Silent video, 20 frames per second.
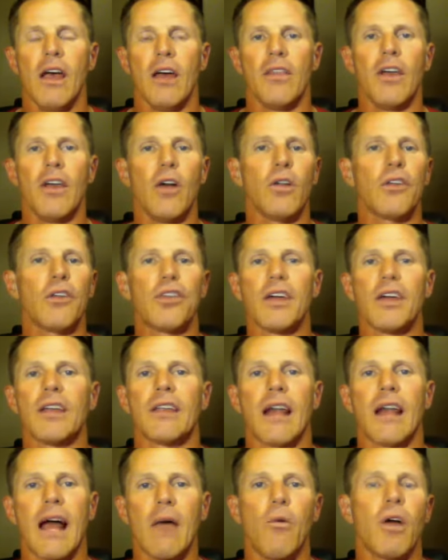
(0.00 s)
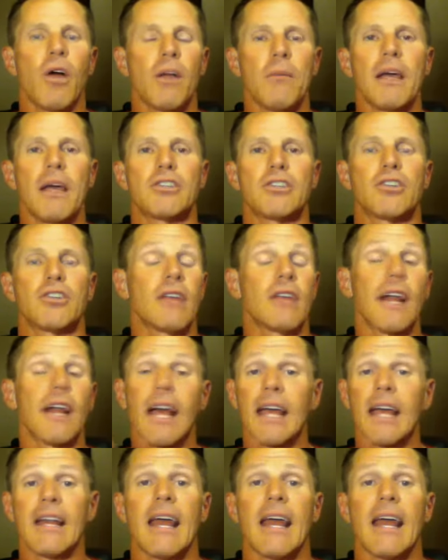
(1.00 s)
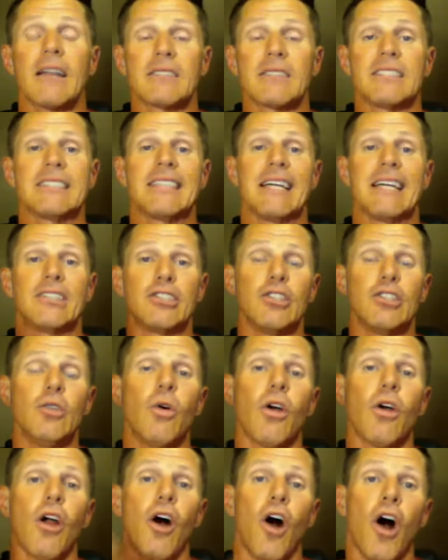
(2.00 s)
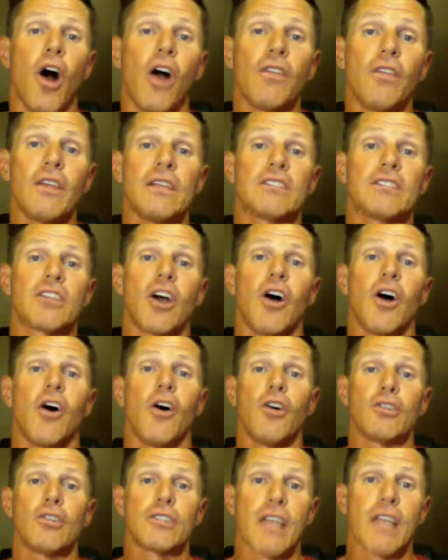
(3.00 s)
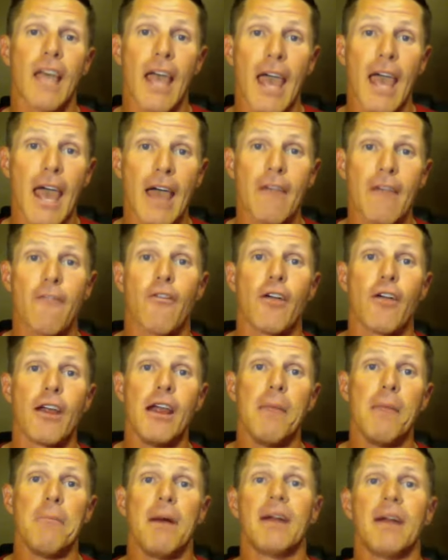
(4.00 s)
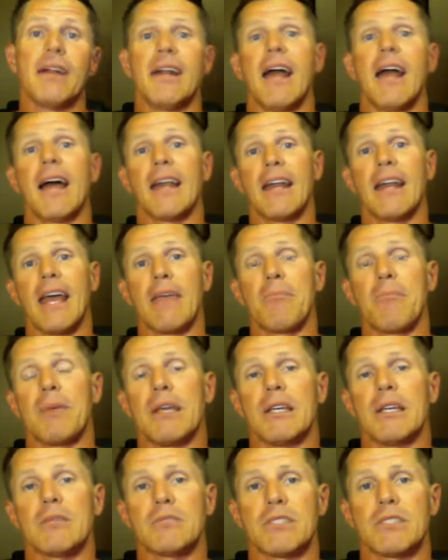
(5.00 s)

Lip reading: The only thing that I want to make sure that I announce is that you are on these calls every Monday night at 8 p.m.